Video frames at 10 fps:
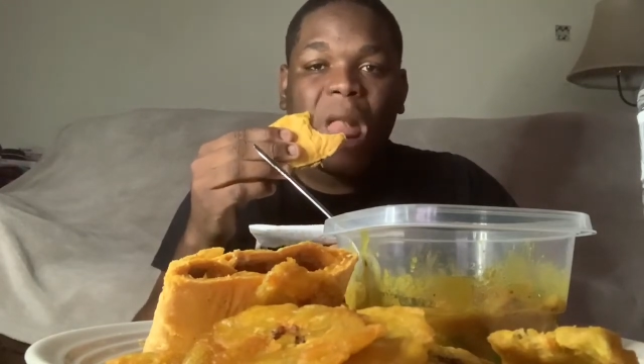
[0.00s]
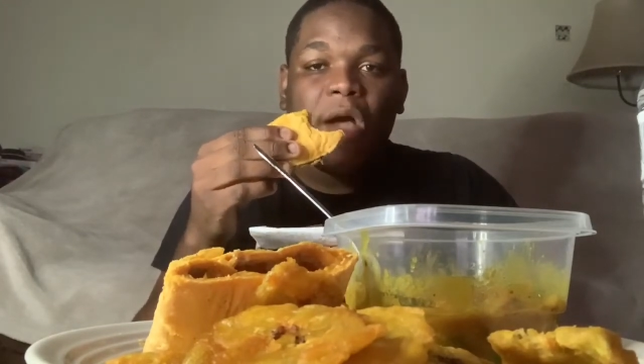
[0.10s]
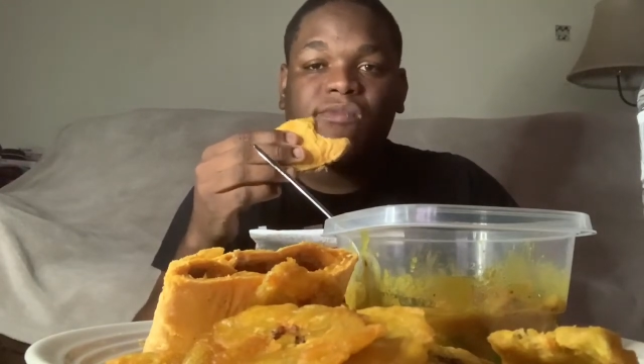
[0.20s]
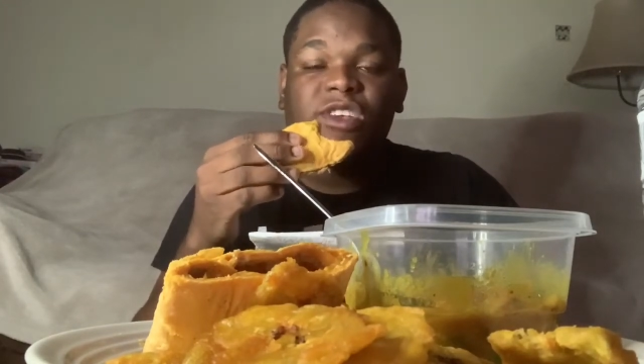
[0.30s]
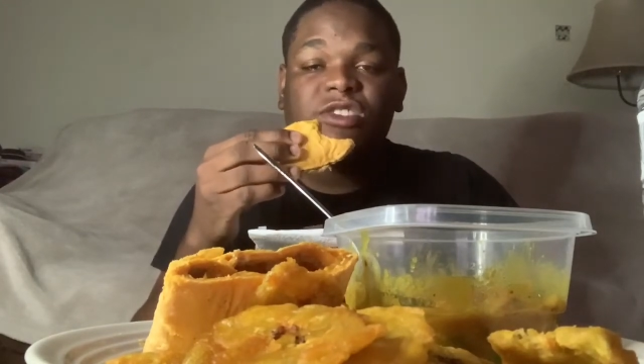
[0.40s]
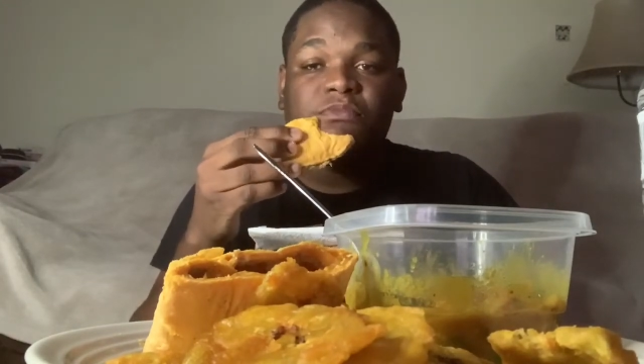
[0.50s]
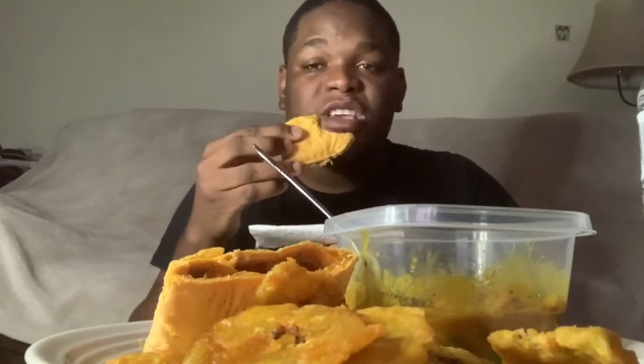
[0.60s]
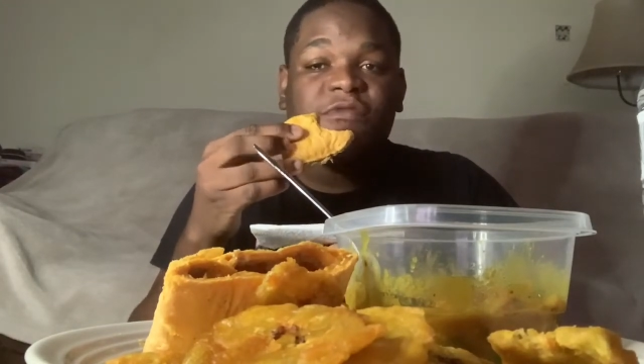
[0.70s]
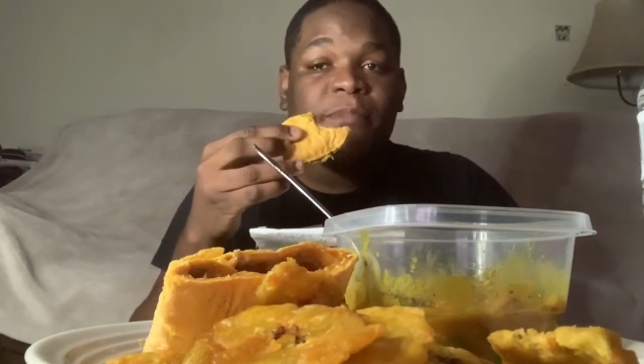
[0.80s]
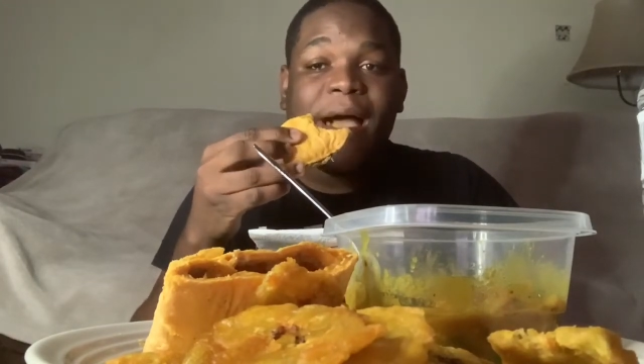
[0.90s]
This
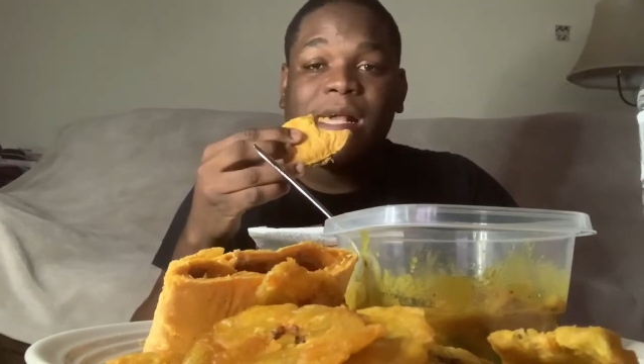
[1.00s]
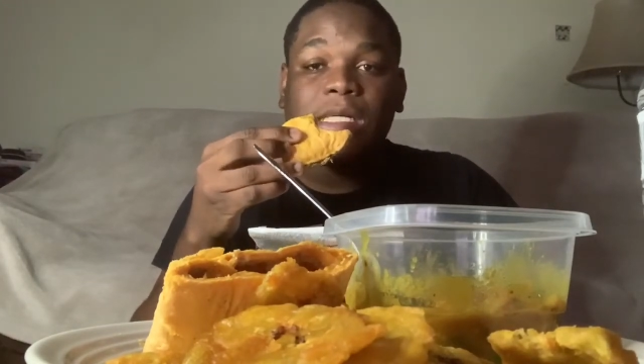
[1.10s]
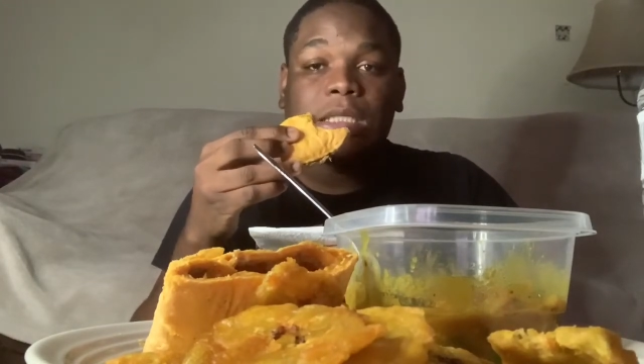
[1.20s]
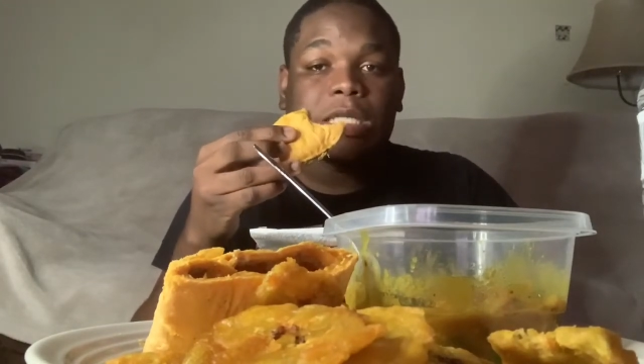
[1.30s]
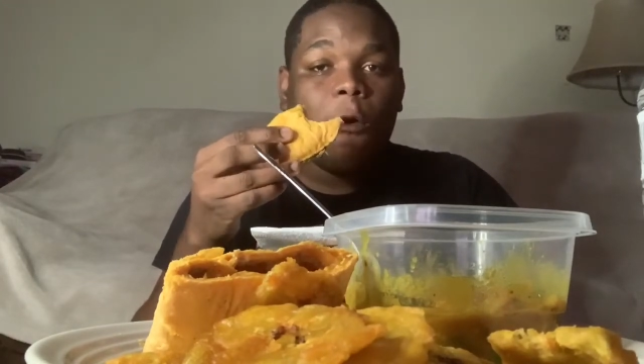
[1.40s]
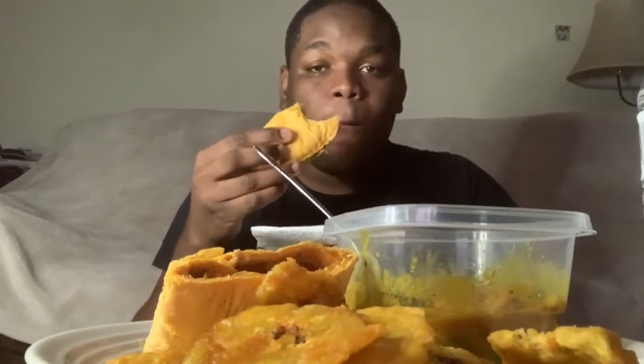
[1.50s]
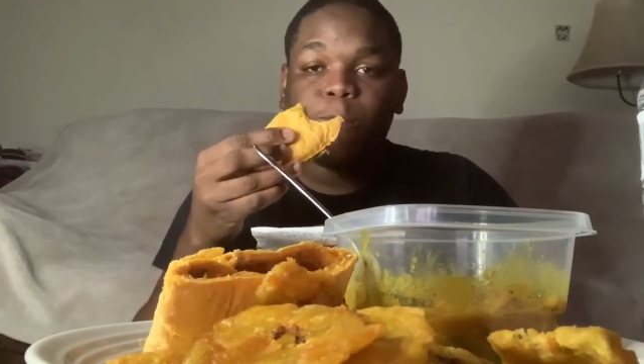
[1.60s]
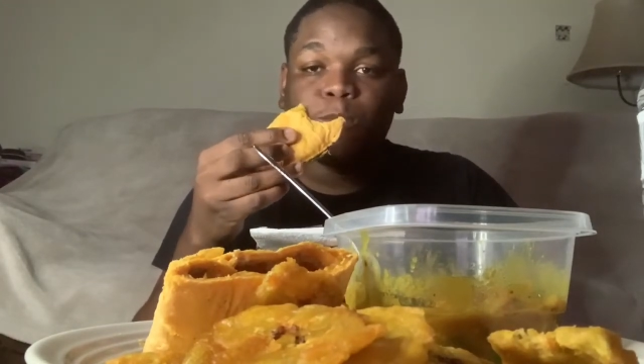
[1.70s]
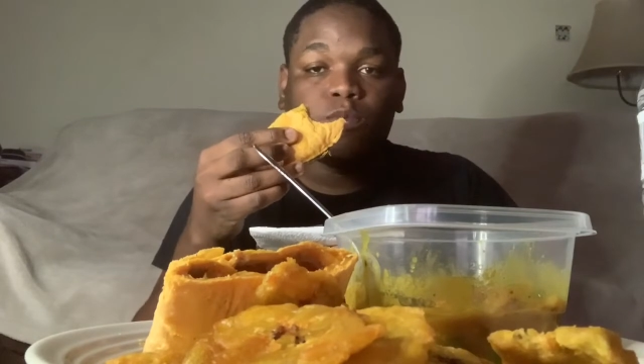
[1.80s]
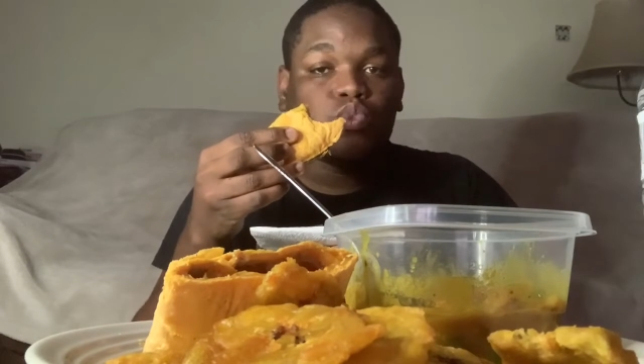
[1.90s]
beef patty,
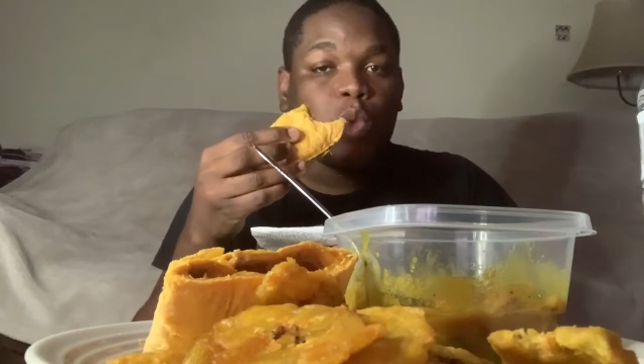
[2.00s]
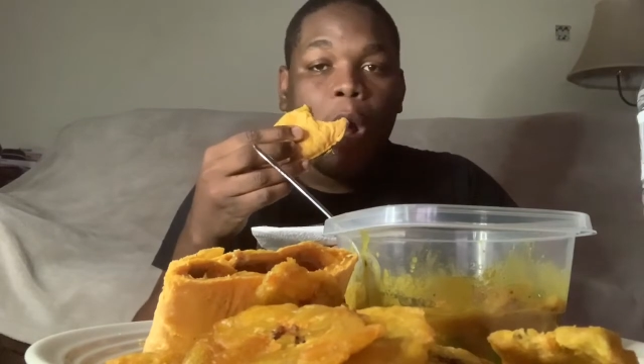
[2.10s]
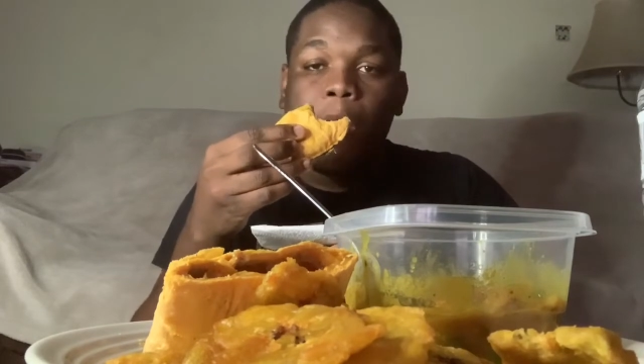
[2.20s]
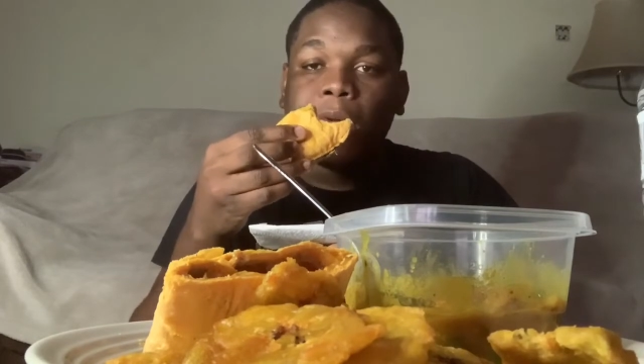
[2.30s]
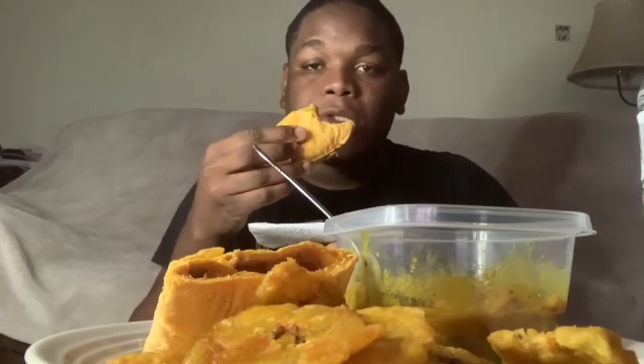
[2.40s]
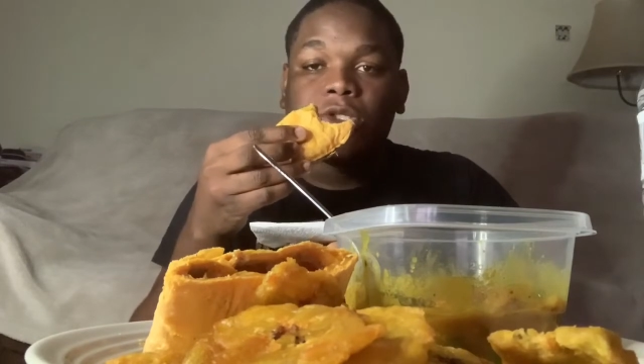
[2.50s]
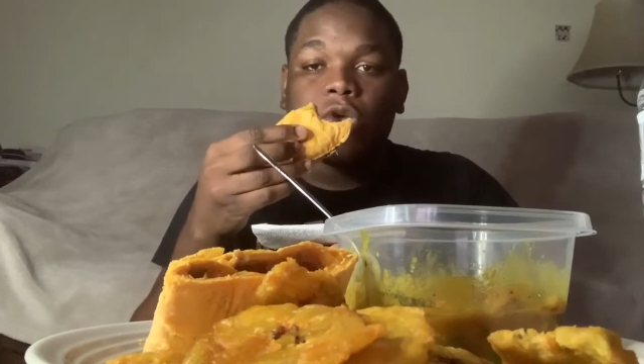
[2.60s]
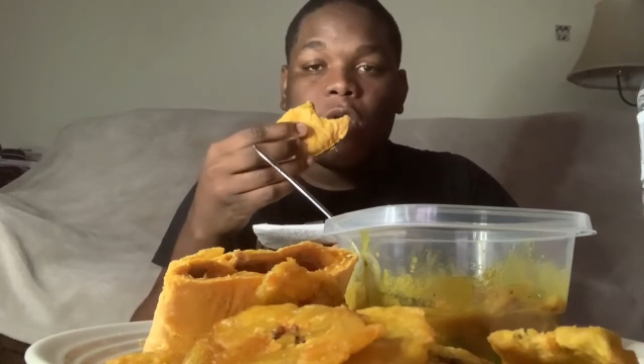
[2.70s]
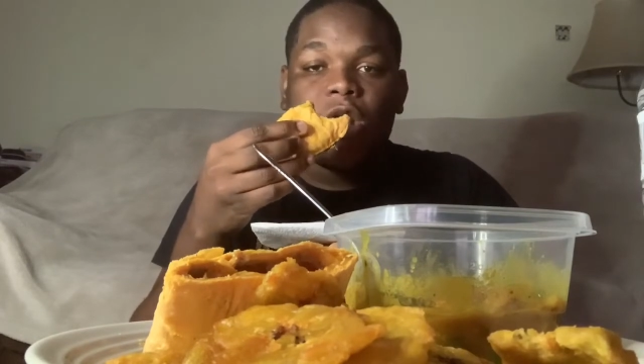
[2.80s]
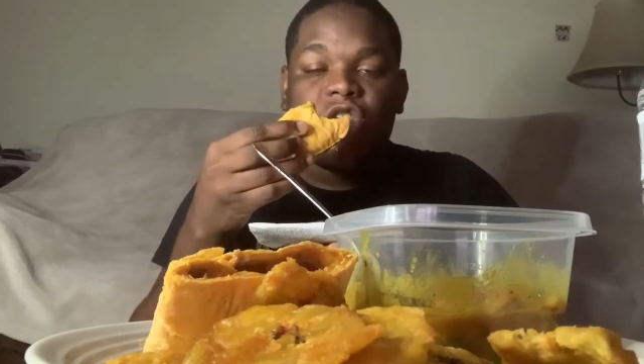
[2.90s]

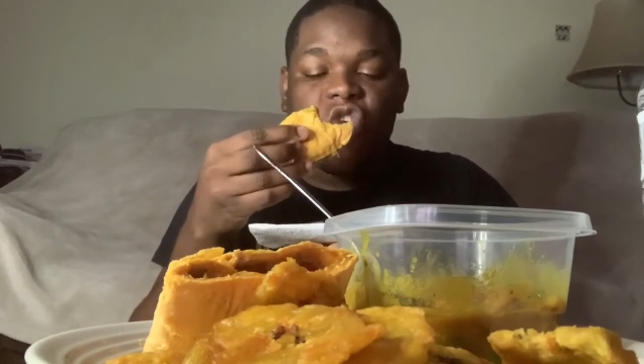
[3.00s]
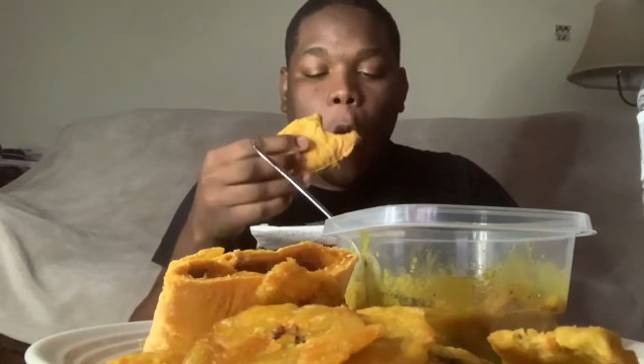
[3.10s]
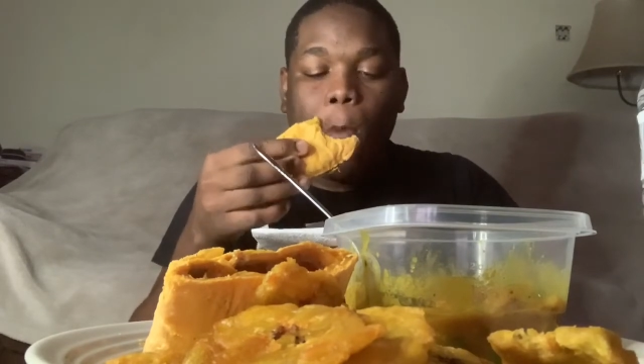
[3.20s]
so delicious.